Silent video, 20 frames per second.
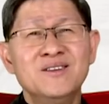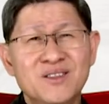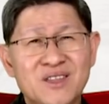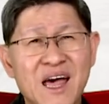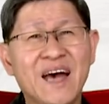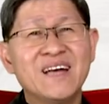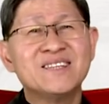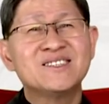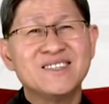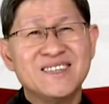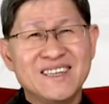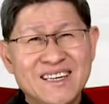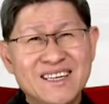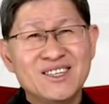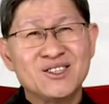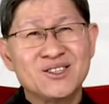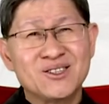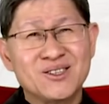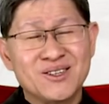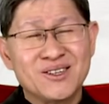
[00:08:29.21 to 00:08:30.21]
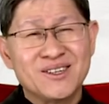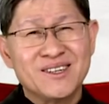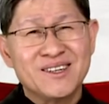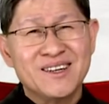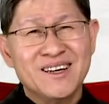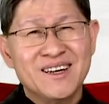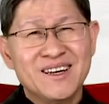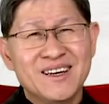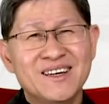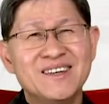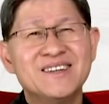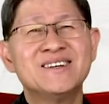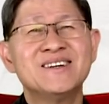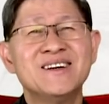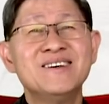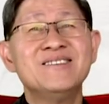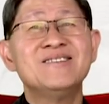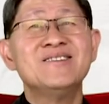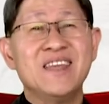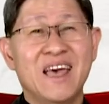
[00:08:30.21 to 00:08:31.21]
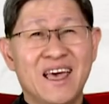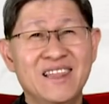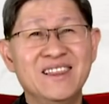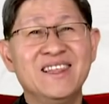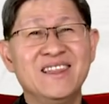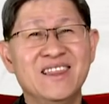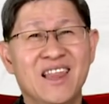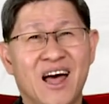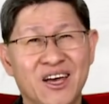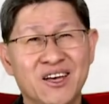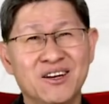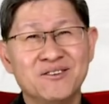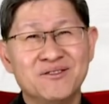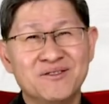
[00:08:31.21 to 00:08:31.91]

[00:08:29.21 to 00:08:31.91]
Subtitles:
That's Easter in daily life.